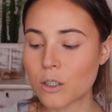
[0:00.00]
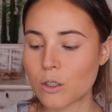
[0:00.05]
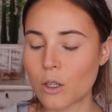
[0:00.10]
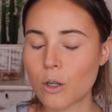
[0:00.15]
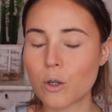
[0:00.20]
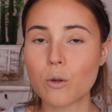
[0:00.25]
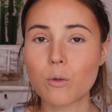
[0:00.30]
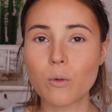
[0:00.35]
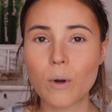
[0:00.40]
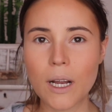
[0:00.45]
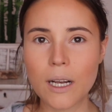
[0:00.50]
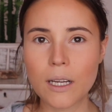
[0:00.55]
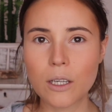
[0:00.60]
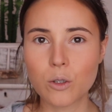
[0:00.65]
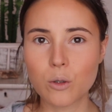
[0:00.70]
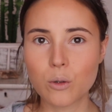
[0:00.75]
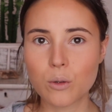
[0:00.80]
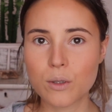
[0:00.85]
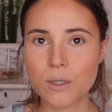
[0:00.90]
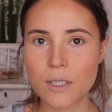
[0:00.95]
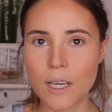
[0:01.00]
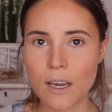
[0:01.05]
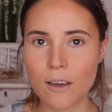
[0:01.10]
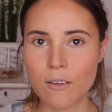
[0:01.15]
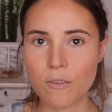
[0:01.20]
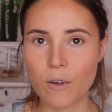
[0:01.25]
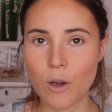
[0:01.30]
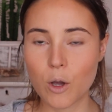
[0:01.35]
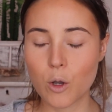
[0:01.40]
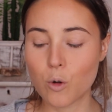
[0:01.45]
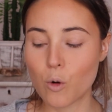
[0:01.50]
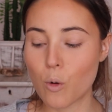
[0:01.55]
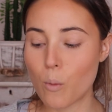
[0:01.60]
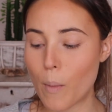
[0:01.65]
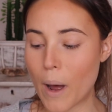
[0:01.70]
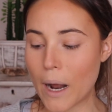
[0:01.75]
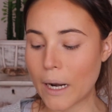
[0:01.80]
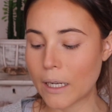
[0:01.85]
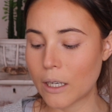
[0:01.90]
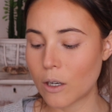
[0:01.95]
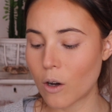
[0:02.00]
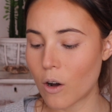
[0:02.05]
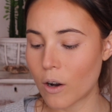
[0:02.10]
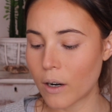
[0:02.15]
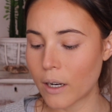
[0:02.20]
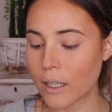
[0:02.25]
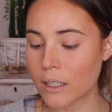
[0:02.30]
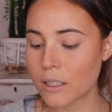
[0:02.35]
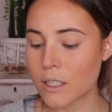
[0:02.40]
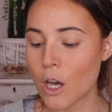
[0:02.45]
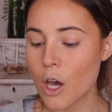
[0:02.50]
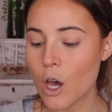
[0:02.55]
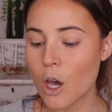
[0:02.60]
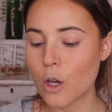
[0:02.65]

so you really do save your money on it.